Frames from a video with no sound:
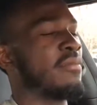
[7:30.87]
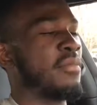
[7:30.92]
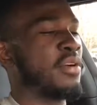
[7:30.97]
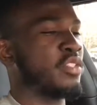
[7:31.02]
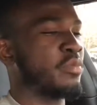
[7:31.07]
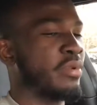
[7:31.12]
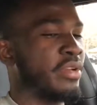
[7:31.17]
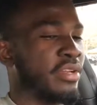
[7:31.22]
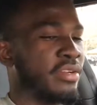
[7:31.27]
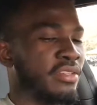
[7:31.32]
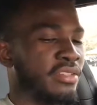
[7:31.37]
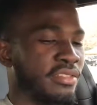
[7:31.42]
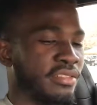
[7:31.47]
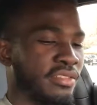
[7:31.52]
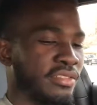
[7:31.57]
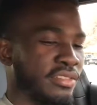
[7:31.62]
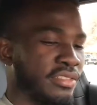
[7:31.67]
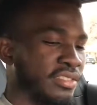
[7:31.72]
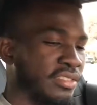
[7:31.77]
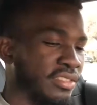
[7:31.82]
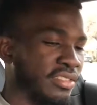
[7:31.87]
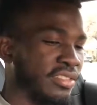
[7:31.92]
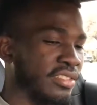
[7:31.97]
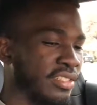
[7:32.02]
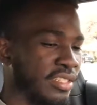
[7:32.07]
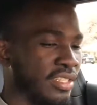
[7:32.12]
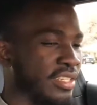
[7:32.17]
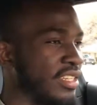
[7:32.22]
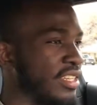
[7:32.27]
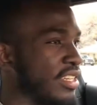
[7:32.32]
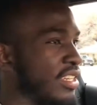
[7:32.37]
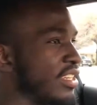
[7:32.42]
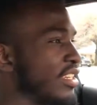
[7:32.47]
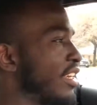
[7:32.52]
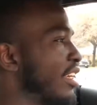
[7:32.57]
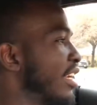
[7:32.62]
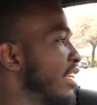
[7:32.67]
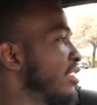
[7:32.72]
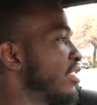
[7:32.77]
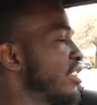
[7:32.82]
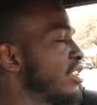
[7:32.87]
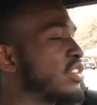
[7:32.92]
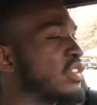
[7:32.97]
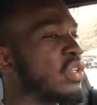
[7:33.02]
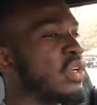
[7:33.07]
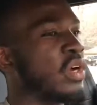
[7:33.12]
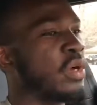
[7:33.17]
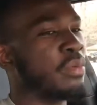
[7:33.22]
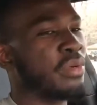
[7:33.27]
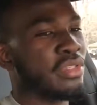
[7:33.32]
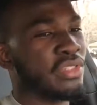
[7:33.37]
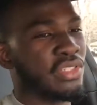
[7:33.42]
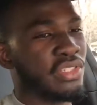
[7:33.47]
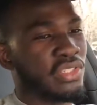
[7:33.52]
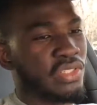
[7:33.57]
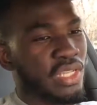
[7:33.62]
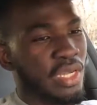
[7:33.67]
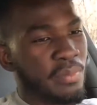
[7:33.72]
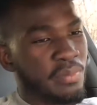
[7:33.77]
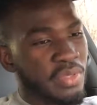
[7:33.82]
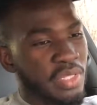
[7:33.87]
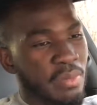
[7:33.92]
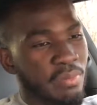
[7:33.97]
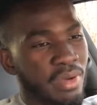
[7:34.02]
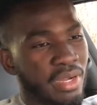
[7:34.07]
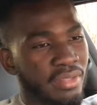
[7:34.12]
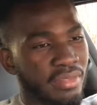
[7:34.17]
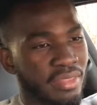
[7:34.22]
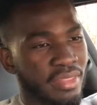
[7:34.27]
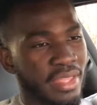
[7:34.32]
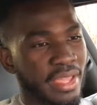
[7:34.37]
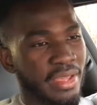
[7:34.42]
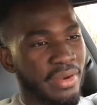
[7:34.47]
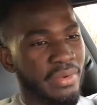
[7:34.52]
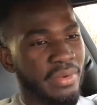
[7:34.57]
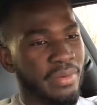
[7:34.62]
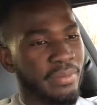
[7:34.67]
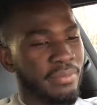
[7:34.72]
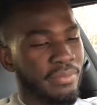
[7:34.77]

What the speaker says: Much better. There's just always something about that.